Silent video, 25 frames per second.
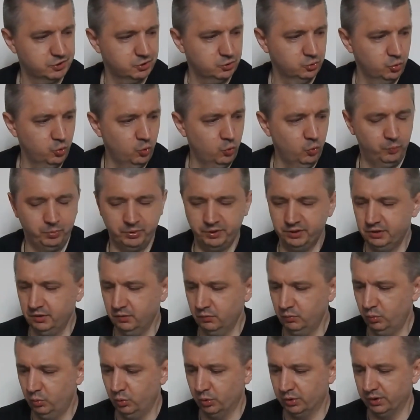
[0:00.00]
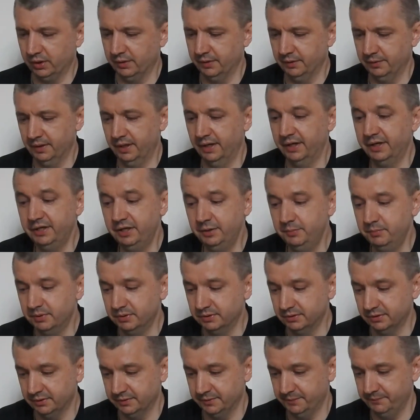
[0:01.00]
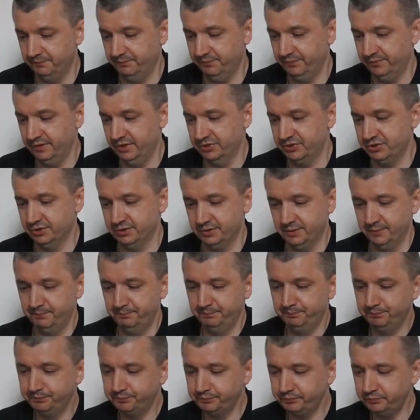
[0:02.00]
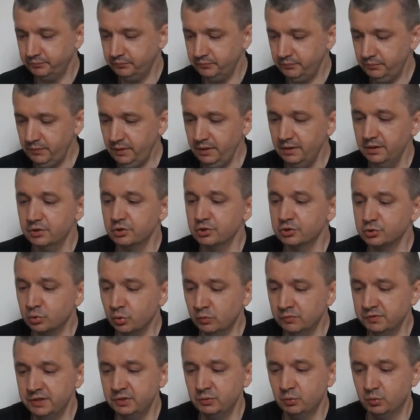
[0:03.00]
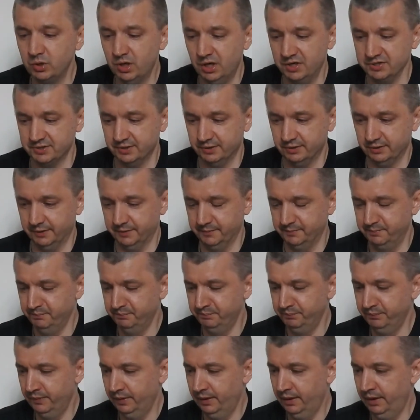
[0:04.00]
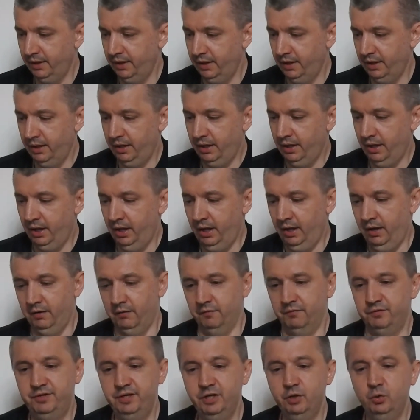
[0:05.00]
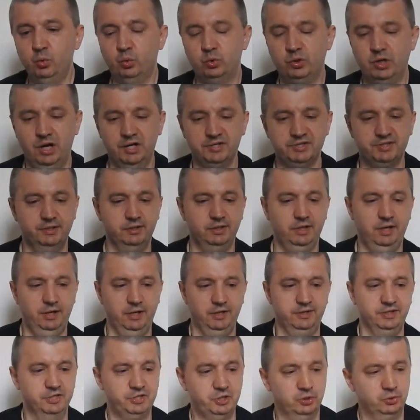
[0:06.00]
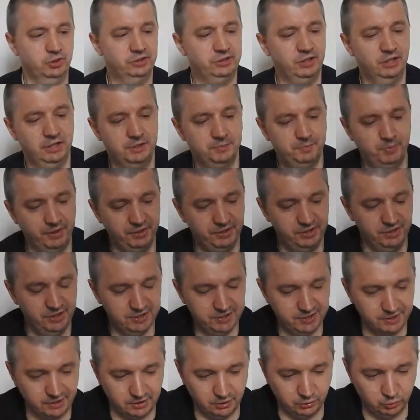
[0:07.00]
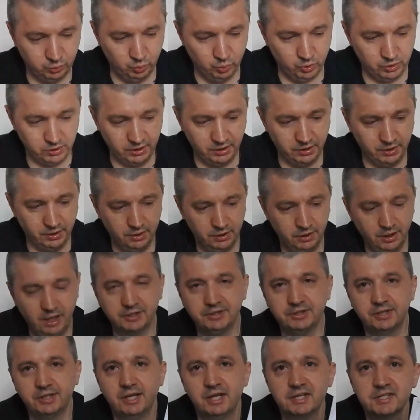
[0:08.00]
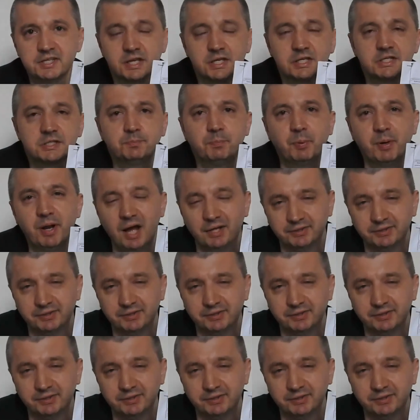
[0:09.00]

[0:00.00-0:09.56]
and this is known from the examination. In this amateur photo, there was a person whose skull matched the parameters of the found skull.